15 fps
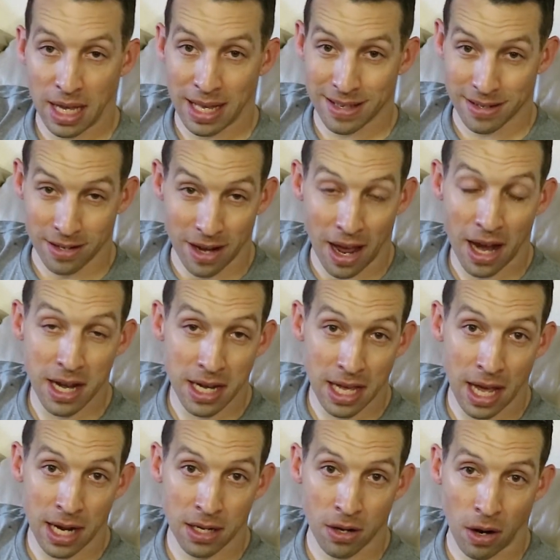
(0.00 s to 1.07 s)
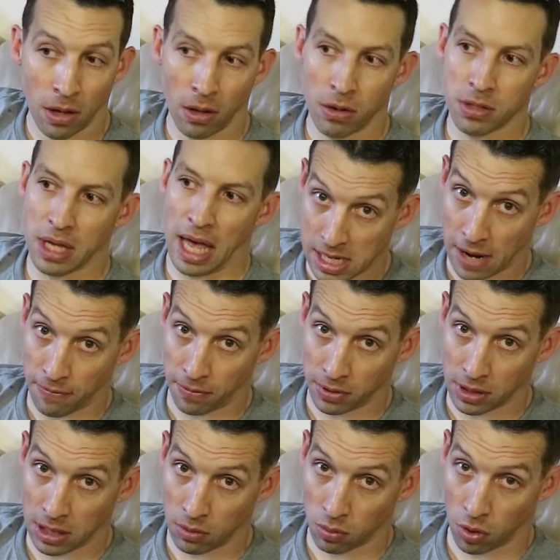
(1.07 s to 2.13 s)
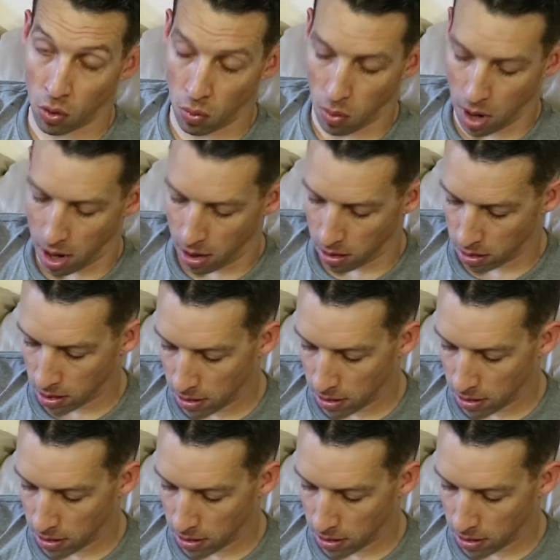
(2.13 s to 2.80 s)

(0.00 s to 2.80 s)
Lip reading: It's $98, definitely required.